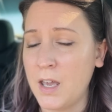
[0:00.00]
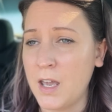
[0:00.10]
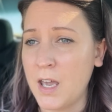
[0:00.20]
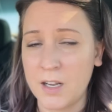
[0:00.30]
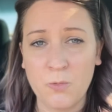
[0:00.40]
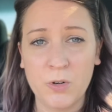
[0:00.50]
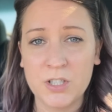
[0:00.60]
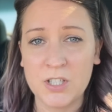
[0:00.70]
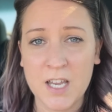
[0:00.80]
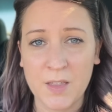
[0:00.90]
And I want to
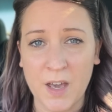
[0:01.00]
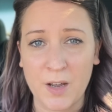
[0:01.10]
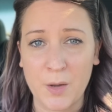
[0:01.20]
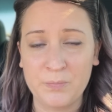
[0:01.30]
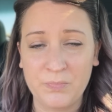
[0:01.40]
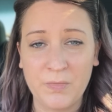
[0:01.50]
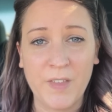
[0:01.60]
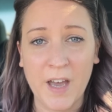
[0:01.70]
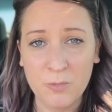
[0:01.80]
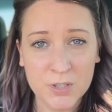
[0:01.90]
shake that up.
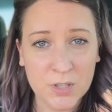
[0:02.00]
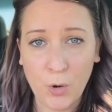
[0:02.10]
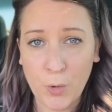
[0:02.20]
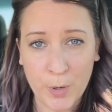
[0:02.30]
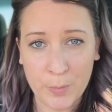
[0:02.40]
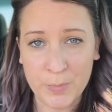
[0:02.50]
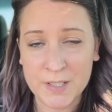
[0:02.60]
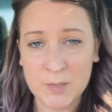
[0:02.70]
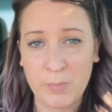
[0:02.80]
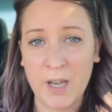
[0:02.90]
That was the whole
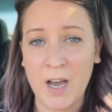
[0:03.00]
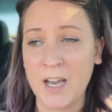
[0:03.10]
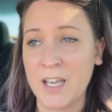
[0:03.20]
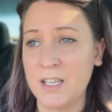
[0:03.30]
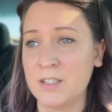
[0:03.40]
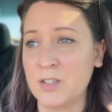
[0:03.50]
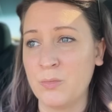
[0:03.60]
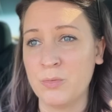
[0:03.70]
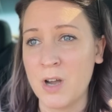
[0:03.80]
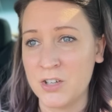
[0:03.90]
purpose behind the
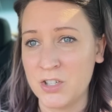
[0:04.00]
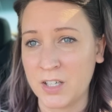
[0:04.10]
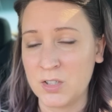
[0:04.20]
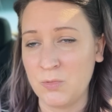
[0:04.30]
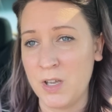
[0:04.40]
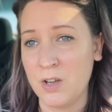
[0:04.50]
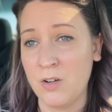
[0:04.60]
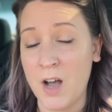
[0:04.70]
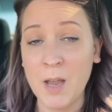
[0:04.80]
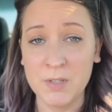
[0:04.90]
project
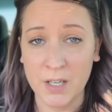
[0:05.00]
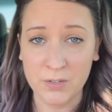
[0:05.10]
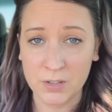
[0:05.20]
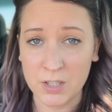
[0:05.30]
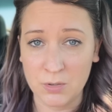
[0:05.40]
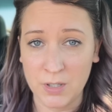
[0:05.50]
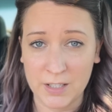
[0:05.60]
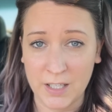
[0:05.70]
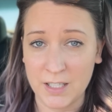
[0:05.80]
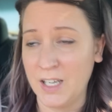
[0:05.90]
wheel. I'm definitely doing
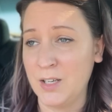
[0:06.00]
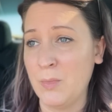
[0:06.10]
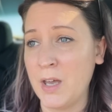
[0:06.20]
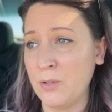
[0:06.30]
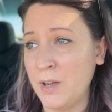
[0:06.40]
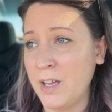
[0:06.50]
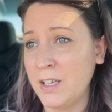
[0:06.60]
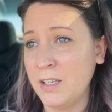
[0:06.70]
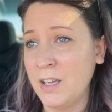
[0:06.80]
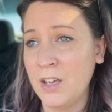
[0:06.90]
that again, by the
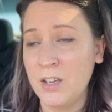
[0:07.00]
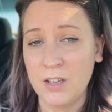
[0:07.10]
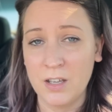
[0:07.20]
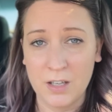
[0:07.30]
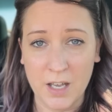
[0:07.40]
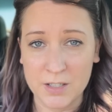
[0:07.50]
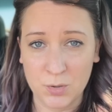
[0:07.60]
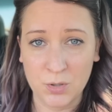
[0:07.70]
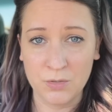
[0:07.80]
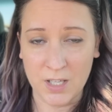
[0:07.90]
way. As it
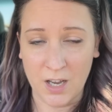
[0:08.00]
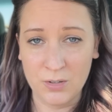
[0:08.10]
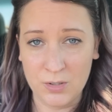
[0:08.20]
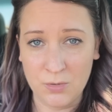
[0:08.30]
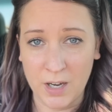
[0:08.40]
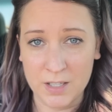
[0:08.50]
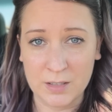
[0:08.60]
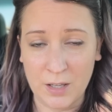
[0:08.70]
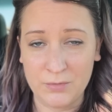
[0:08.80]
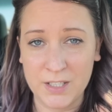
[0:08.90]
turns out, you guys
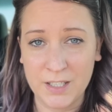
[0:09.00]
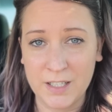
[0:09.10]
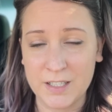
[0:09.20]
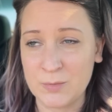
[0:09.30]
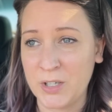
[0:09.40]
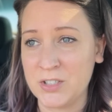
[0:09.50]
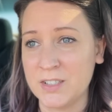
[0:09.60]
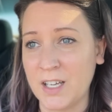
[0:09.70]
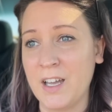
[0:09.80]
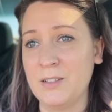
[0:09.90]
loved it as much as
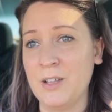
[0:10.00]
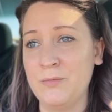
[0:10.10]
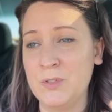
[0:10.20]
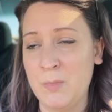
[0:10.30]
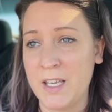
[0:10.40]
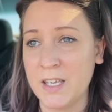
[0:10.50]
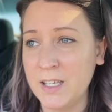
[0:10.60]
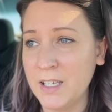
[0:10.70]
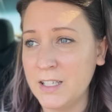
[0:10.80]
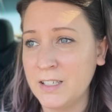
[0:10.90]
I loved making
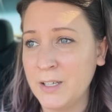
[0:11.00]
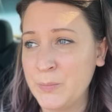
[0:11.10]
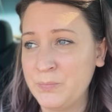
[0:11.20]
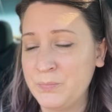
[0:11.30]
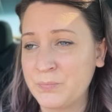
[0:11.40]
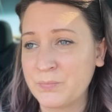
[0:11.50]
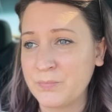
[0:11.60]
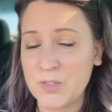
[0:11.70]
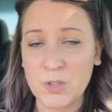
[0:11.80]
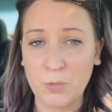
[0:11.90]
it.
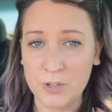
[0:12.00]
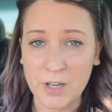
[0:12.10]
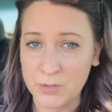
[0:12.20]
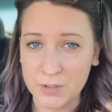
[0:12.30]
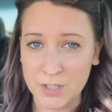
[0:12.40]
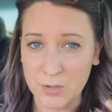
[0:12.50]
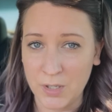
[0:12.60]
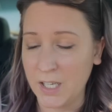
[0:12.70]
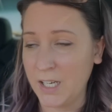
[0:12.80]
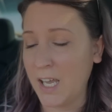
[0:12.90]
So we're definitely
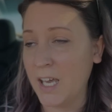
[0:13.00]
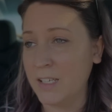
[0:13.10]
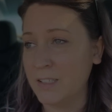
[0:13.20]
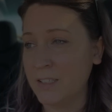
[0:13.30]
doing it again.